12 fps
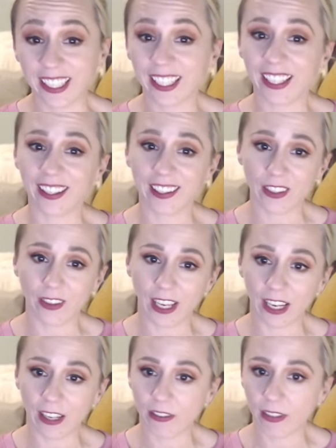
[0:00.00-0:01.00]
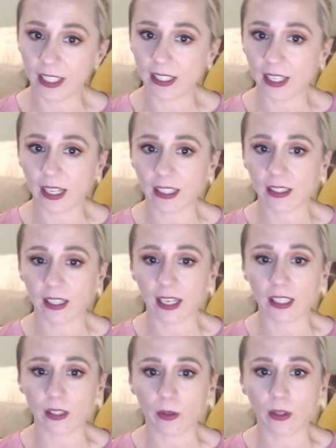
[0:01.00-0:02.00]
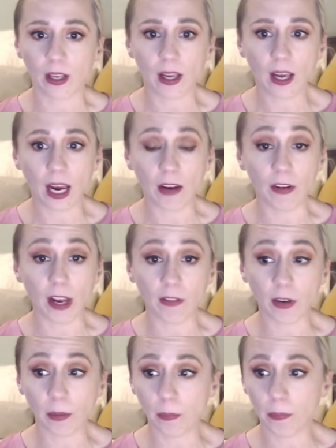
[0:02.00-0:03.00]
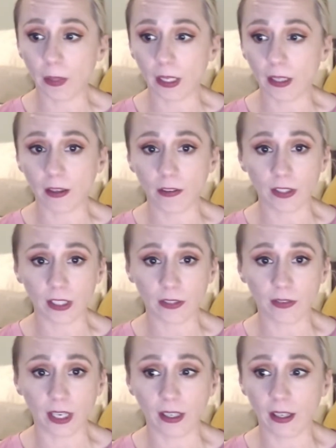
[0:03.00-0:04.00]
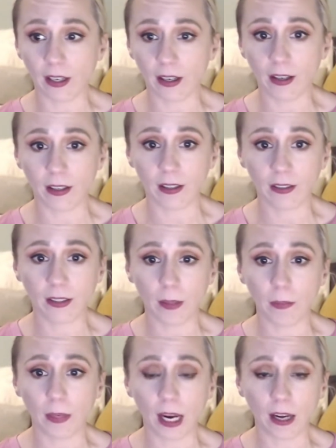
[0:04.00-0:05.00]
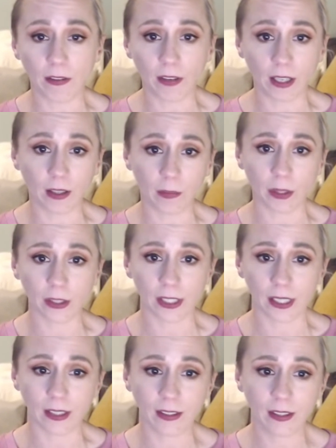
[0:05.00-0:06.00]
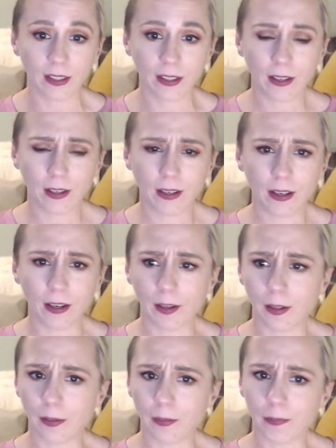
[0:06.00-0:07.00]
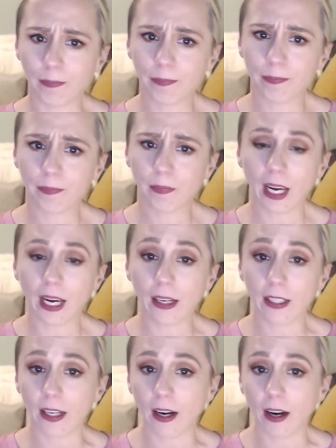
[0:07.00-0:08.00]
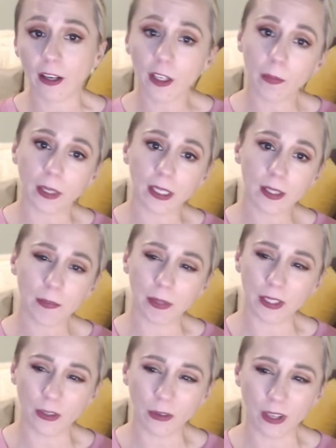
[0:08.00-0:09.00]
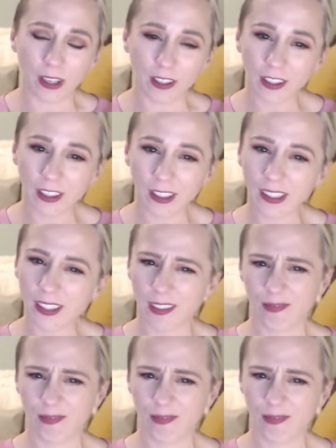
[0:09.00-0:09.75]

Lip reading: get into a lot of fights in high school. I've never been in a fist fight at all. I'm not a violent person. I got into arguments, but don't all girls?